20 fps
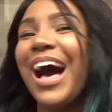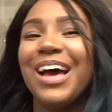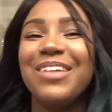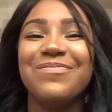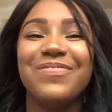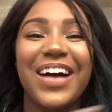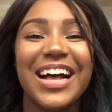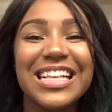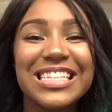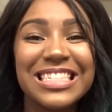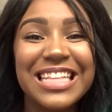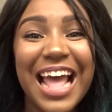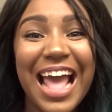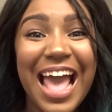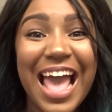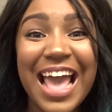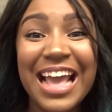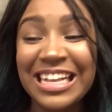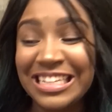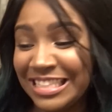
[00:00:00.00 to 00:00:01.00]
on Monster
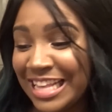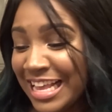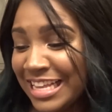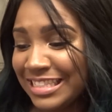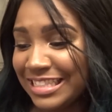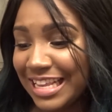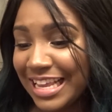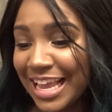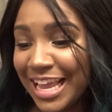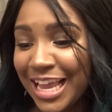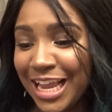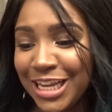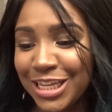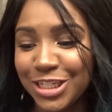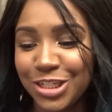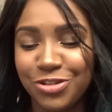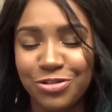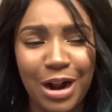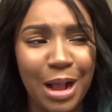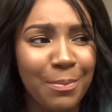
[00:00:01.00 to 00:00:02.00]
X
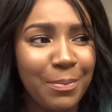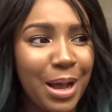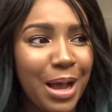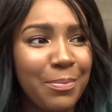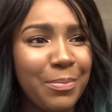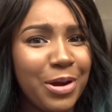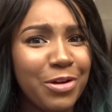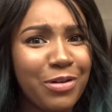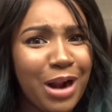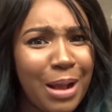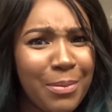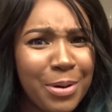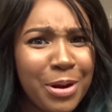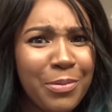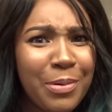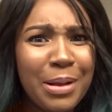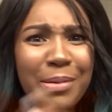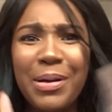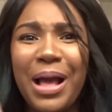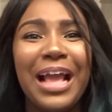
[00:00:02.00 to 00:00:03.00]
singing Drama Marama
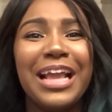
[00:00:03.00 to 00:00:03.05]
Rama.